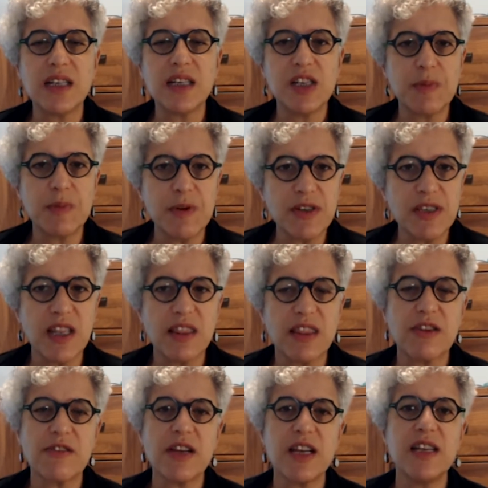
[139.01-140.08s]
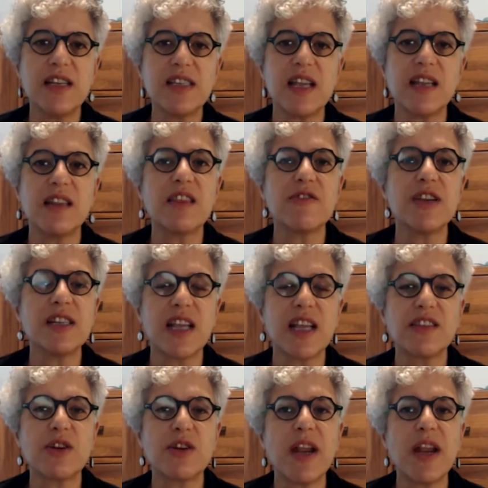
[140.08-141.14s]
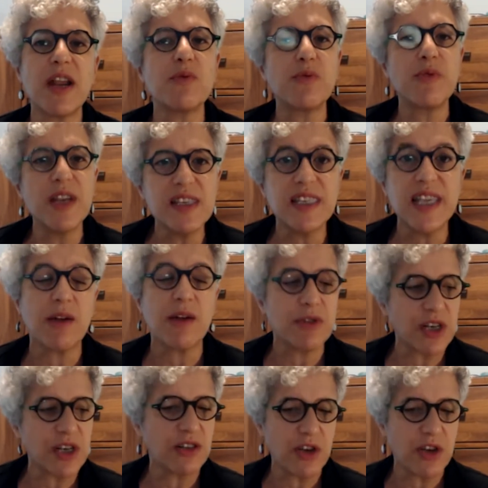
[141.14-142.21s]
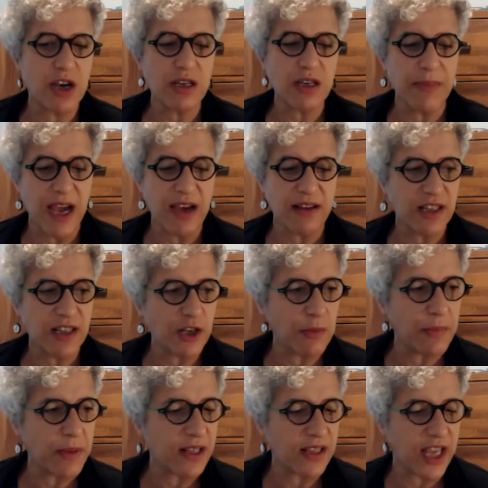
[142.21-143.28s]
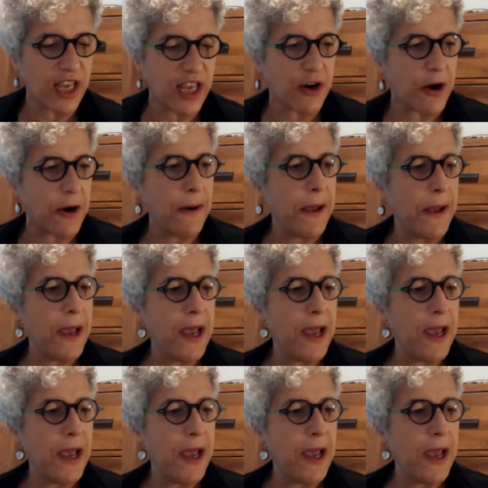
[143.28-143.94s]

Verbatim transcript: conspiracy theories and theories like the Great Reset, which I'll talk about a little bit later.